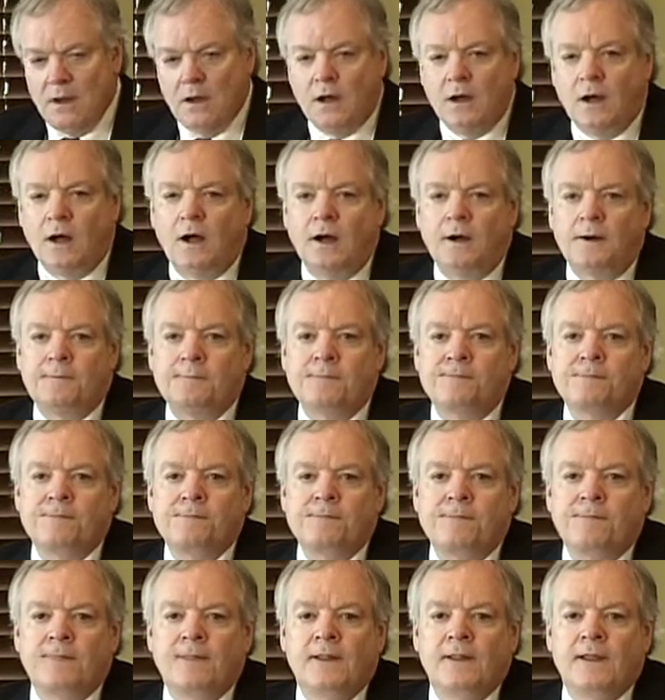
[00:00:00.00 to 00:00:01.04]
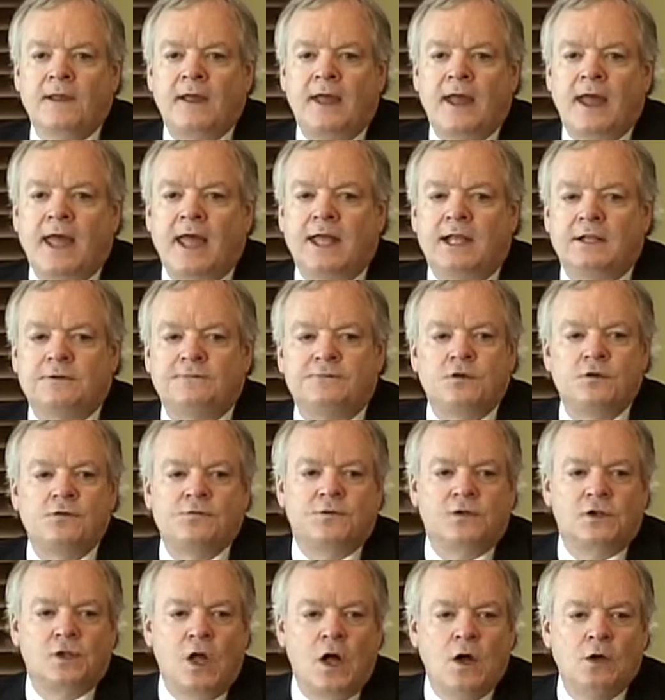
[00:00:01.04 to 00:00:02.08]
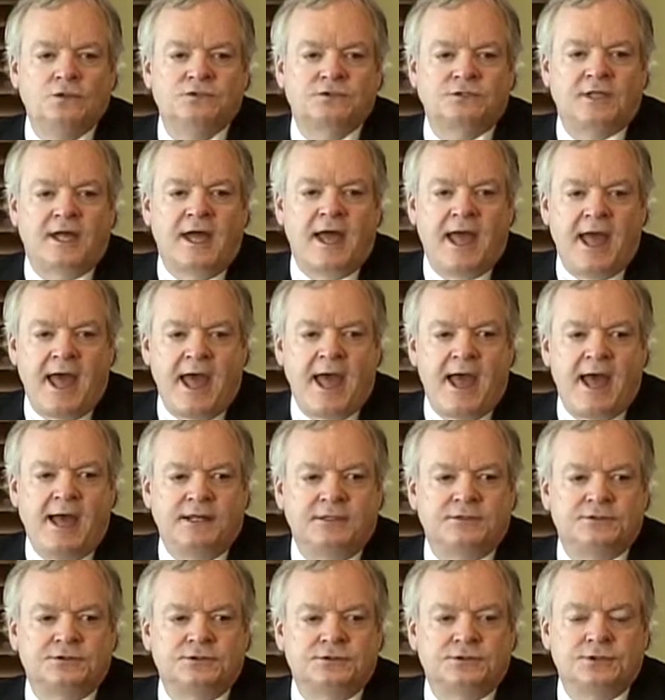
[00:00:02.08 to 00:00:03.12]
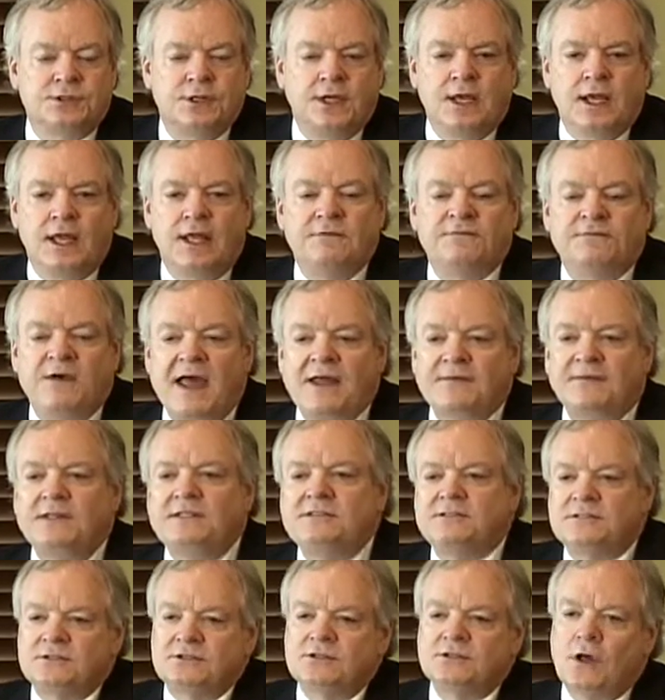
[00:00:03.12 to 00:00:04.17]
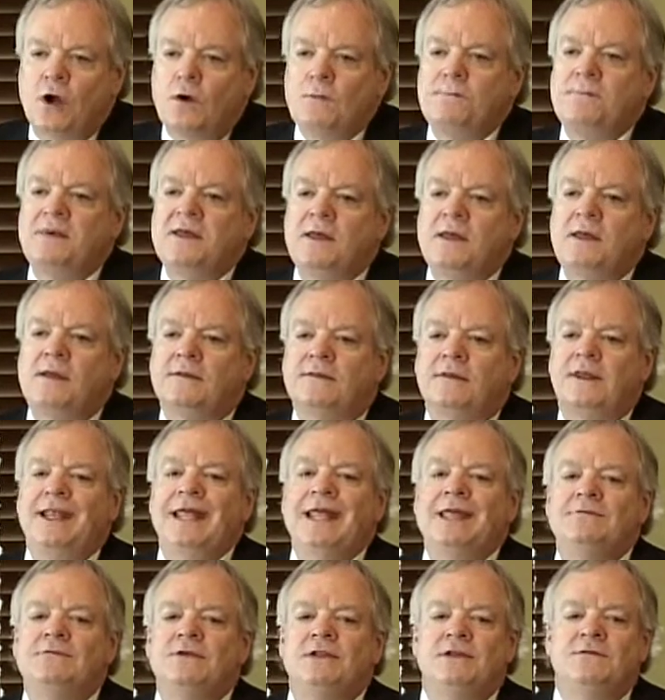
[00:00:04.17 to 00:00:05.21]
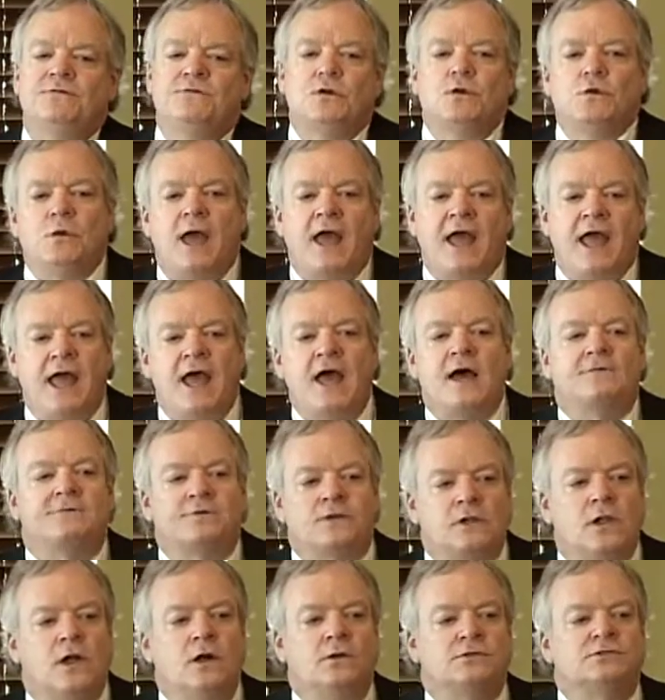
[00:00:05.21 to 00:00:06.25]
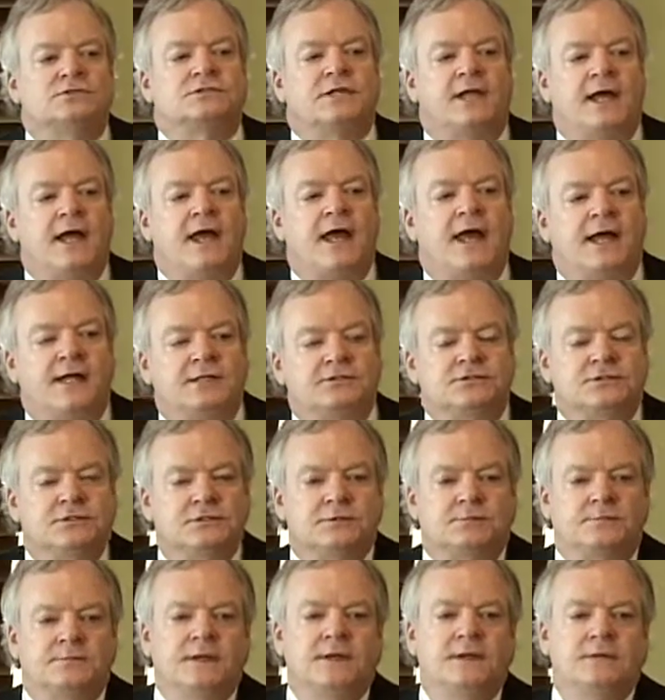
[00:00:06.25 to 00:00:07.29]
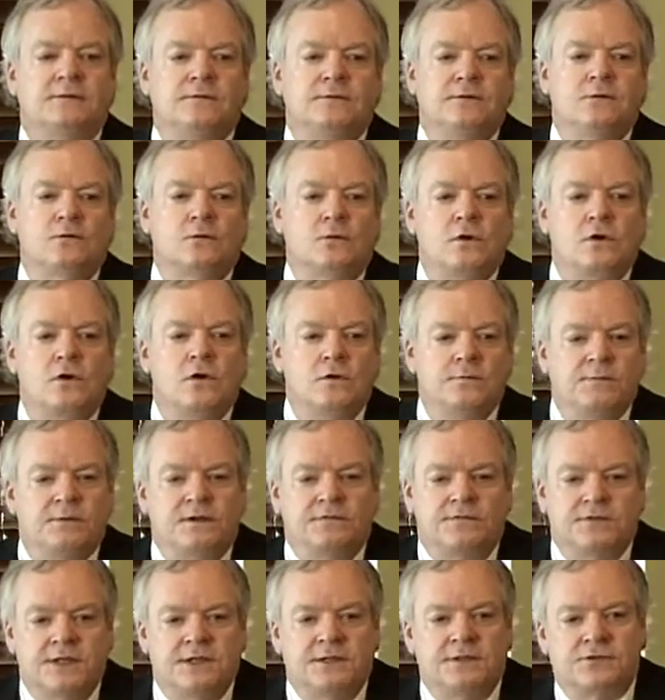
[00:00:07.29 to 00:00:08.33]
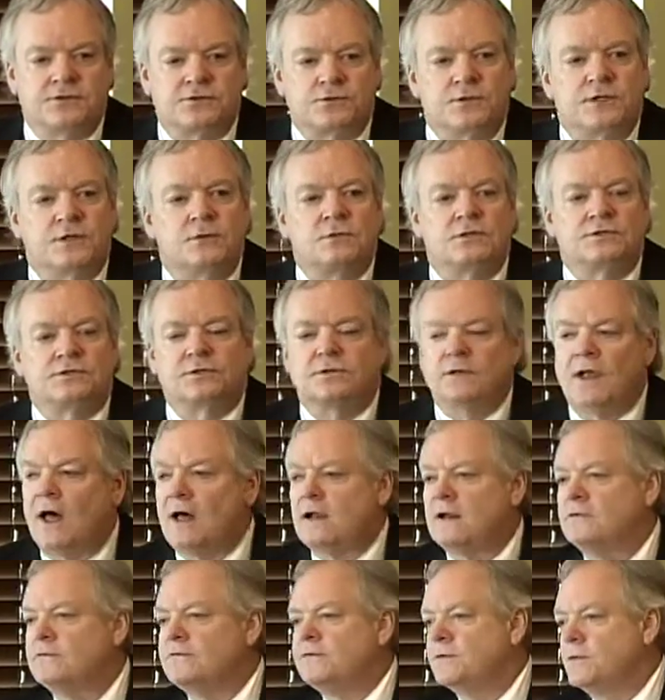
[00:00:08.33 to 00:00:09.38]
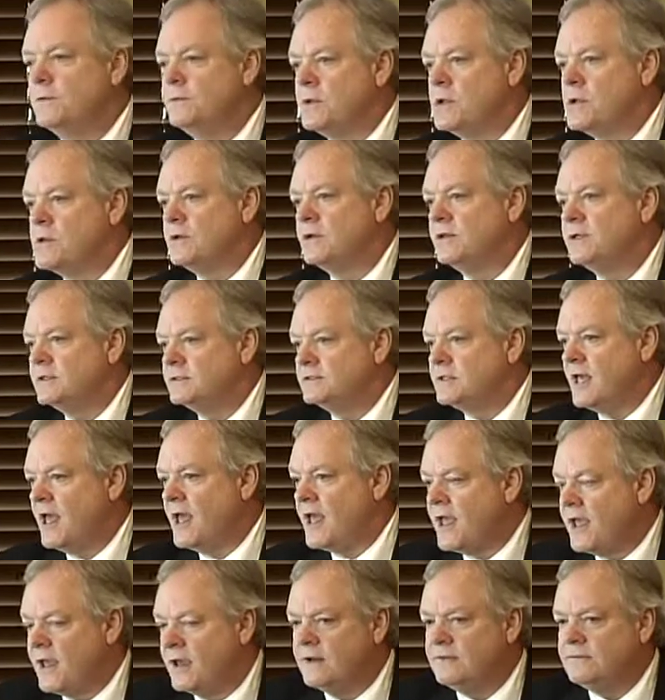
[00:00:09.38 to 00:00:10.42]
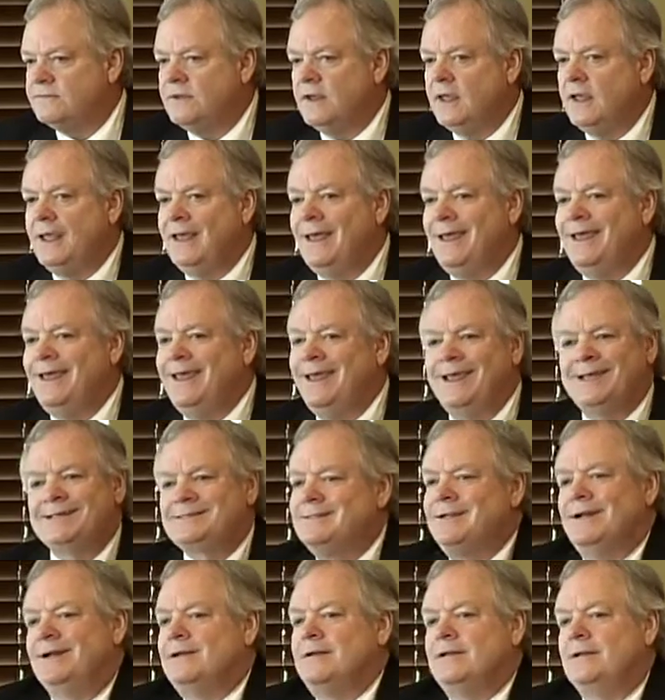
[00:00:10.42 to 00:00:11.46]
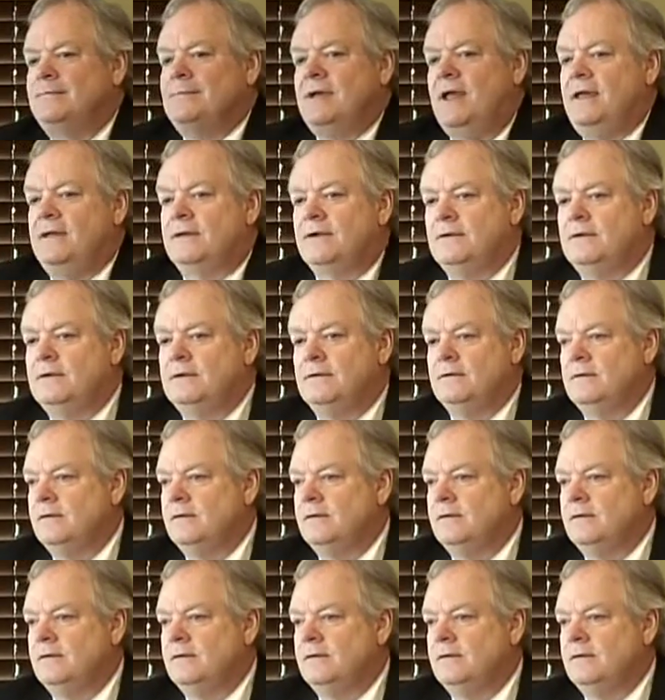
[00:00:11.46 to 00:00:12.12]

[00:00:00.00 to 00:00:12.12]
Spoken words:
And if you've closed the hatch, in fact, this is so big that even if you have closed the hatch in the recruitment of industry, which a lot of communities have, it's not going to matter.